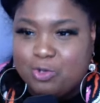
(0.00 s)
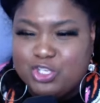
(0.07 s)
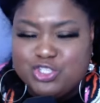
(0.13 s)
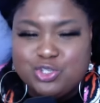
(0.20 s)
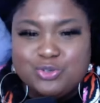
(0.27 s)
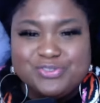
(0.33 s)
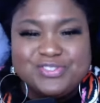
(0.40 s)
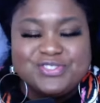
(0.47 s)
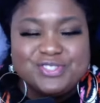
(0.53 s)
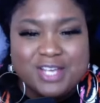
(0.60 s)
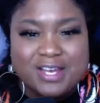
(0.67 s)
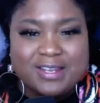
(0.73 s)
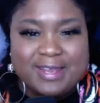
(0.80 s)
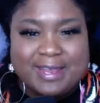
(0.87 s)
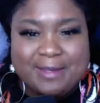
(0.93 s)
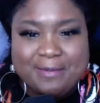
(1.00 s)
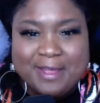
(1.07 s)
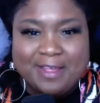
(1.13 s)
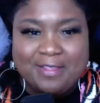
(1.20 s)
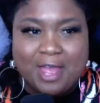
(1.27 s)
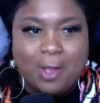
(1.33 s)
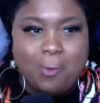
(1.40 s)
Would you study
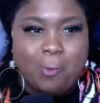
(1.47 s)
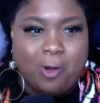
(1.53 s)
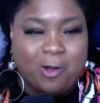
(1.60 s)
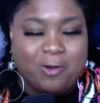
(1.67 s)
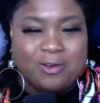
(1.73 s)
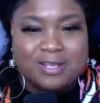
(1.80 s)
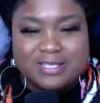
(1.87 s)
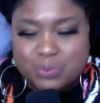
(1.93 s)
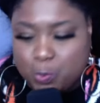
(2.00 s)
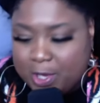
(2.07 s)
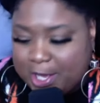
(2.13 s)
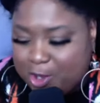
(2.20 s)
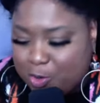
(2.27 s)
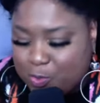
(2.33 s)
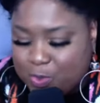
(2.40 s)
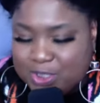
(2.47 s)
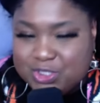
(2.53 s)
that word as well?